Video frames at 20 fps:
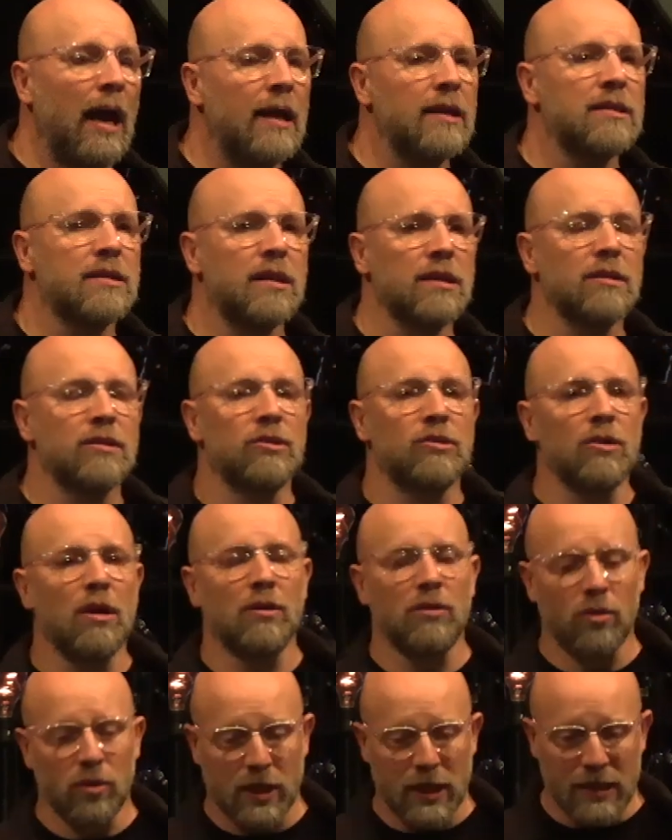as their
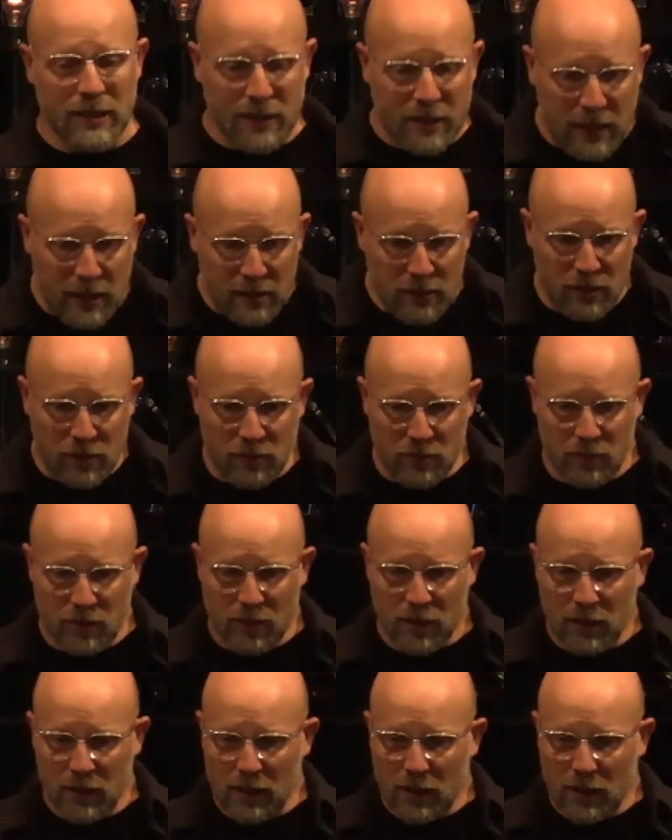struggle continued,